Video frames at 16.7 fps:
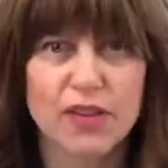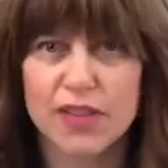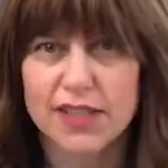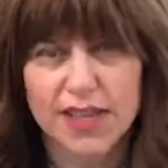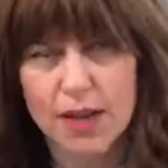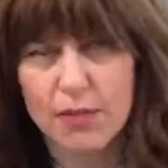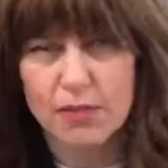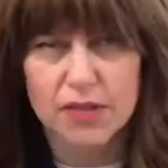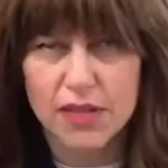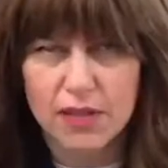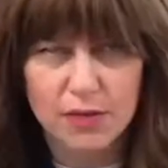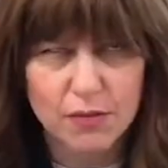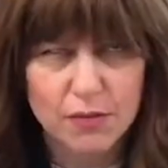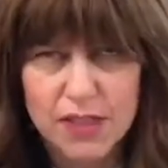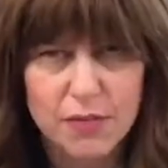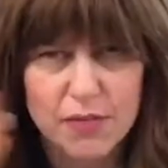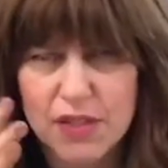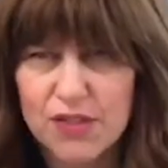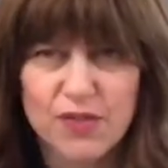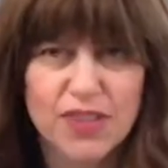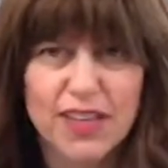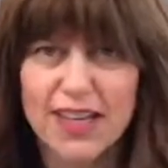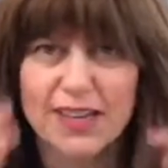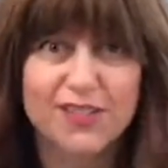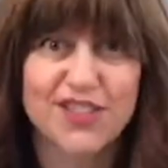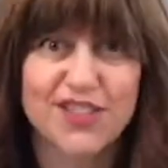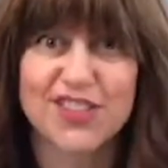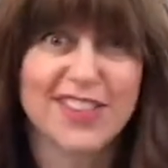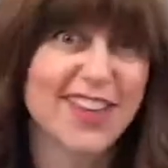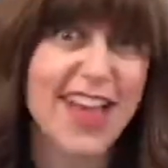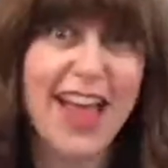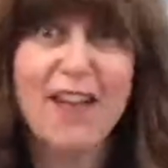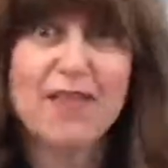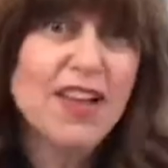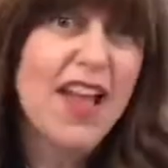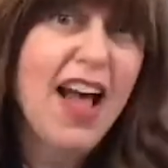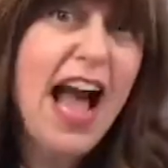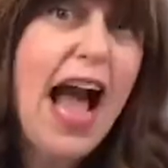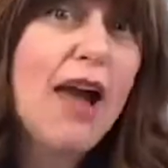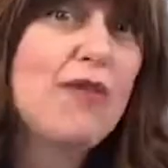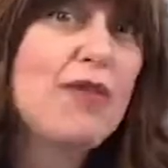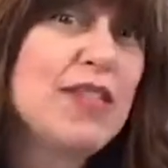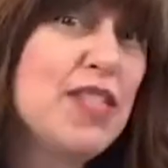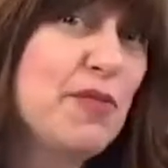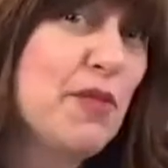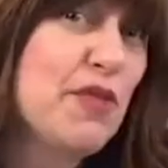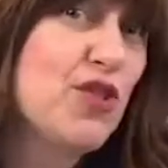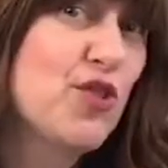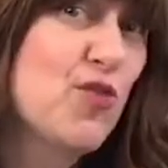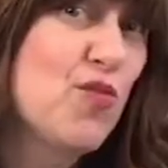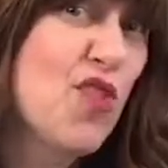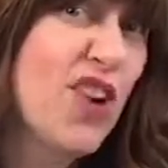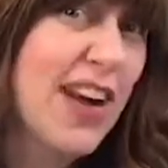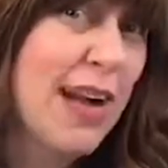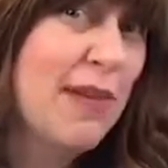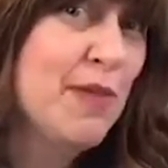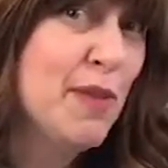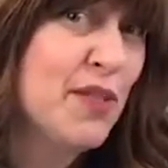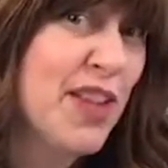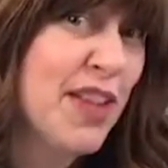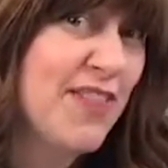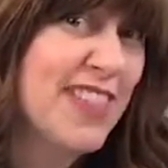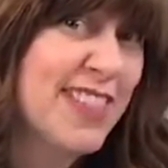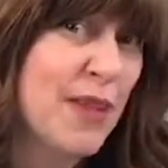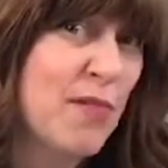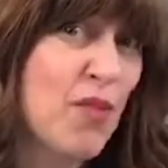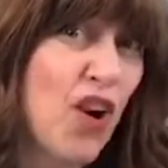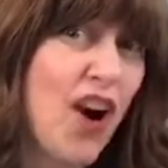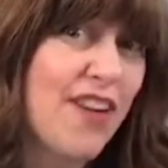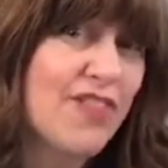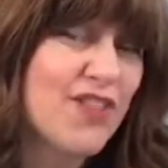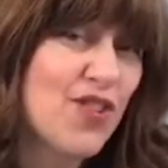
examples. Mm -hmm. I don't mean to be doing that. I'm just, have, I wasn't supposed to work. I'm supposed to have the summer off.